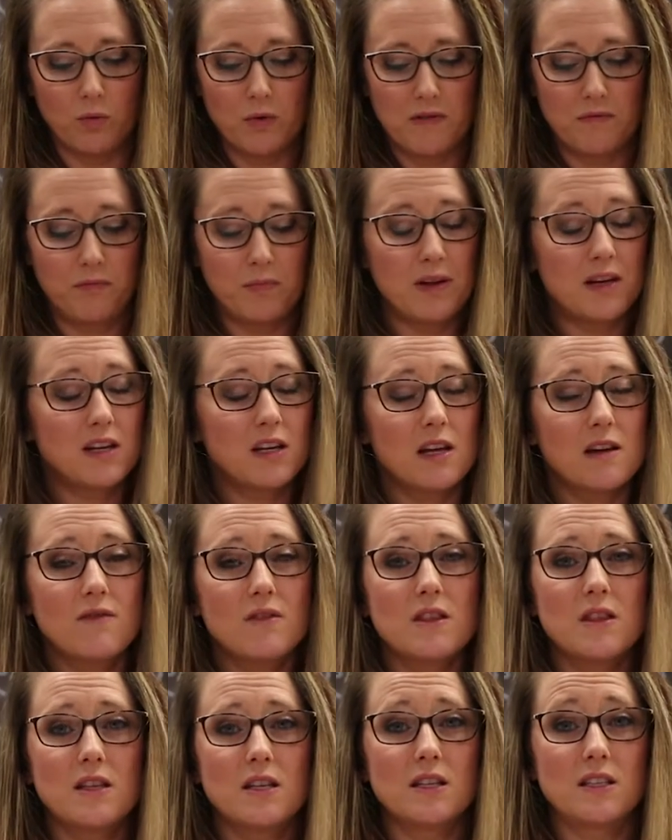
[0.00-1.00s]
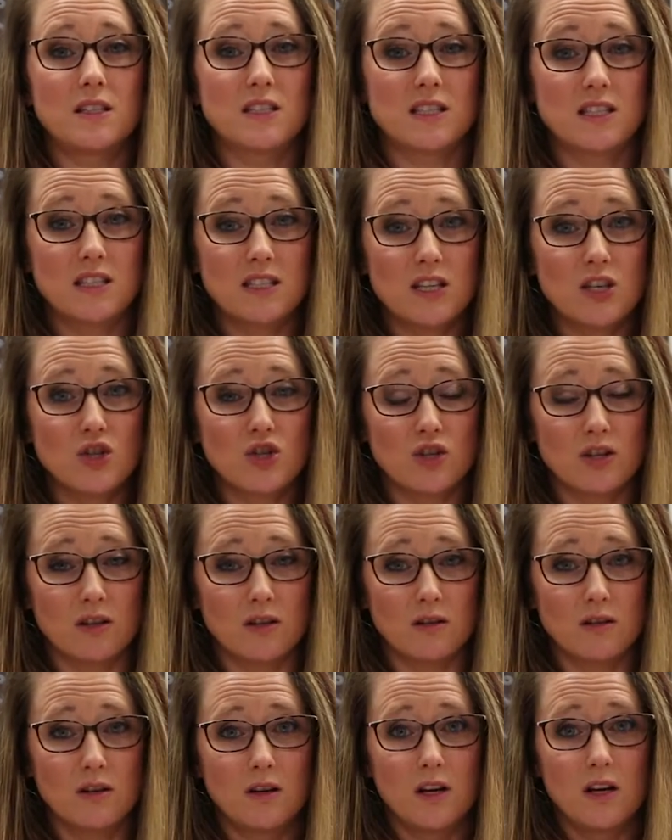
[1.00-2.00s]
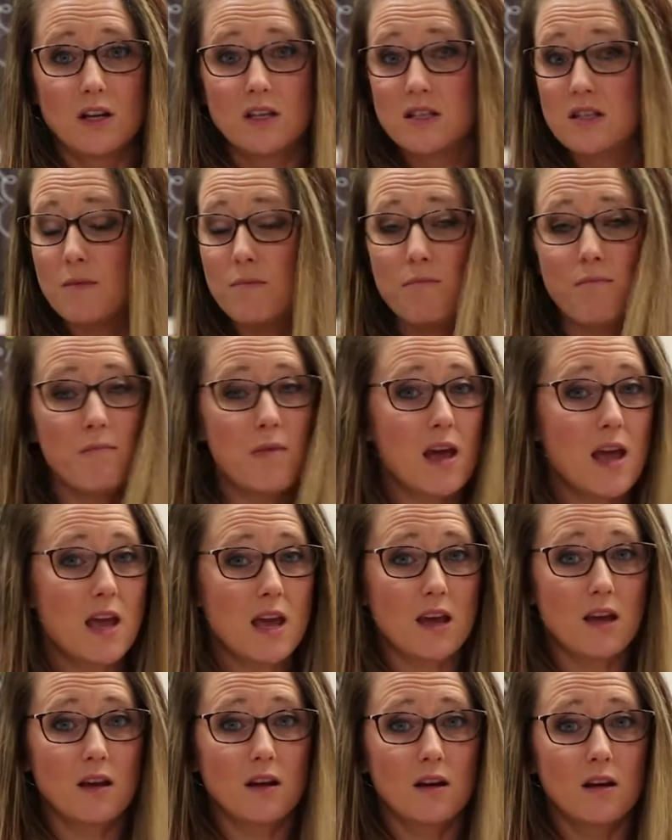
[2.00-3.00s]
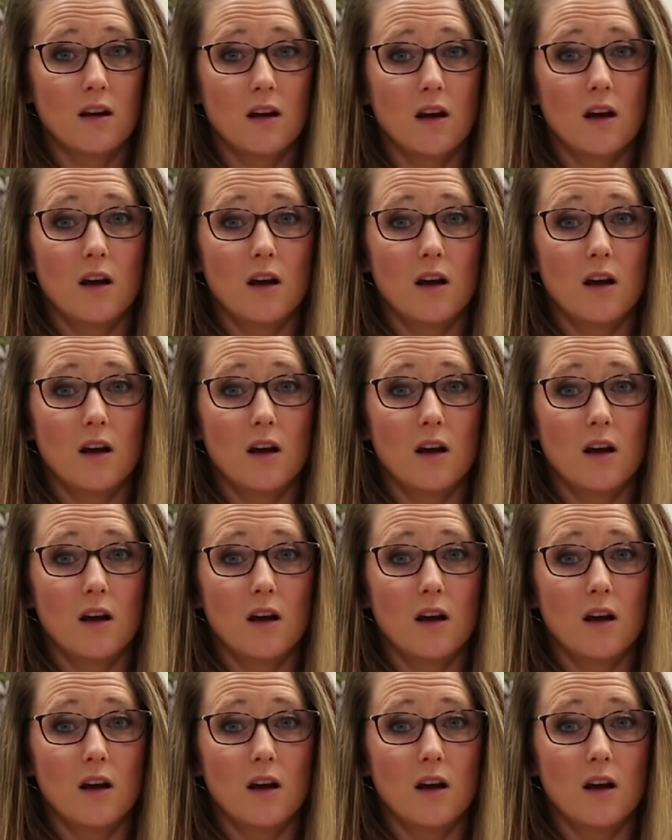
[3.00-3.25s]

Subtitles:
We've been given the decision to make,